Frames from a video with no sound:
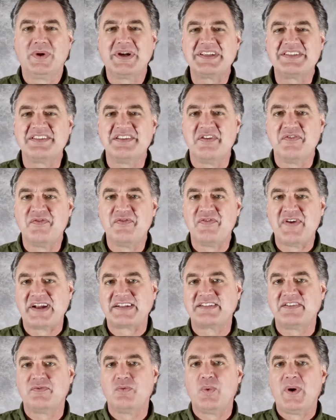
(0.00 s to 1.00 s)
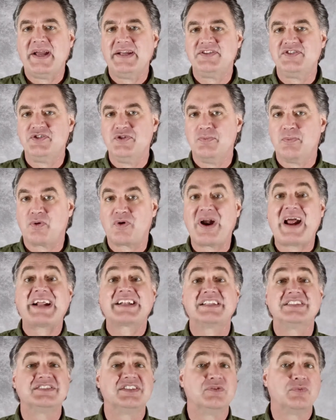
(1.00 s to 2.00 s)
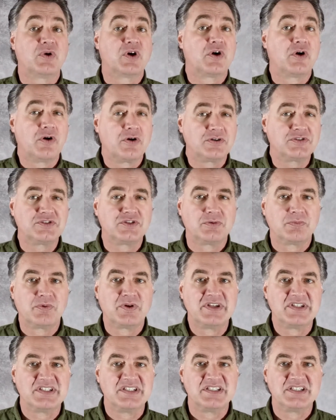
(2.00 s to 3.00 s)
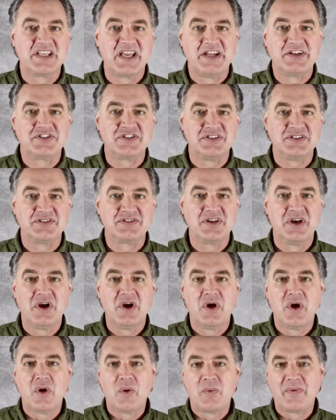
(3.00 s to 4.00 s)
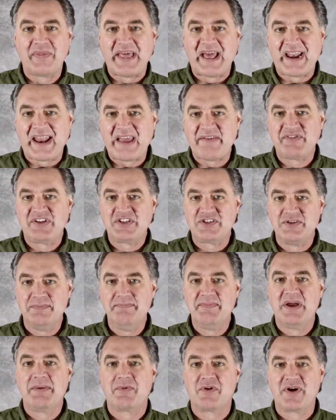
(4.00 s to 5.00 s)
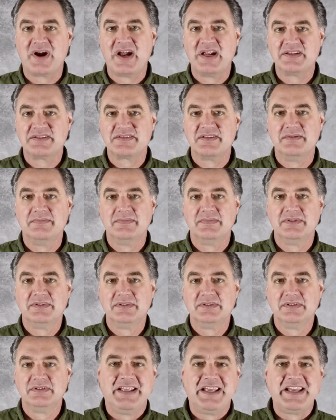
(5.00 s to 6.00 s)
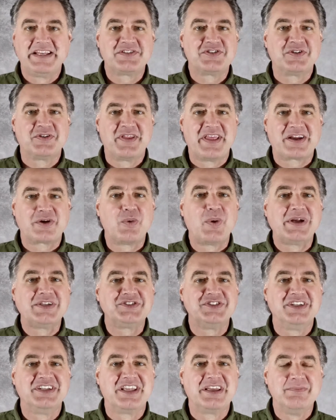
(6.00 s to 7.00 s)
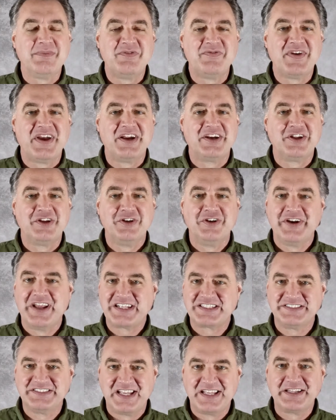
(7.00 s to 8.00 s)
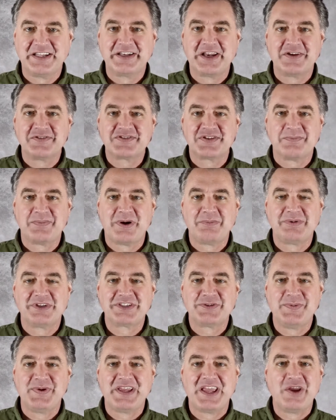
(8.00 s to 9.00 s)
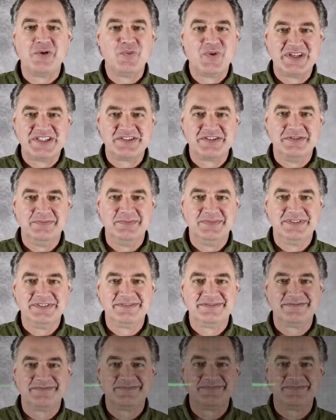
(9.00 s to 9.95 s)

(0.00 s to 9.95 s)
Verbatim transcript: What is an effective way to practice and rehearse your presentations without having to memorize them? The answer to that question can be found in your next Daily Dose of Public Speaking Wisdom.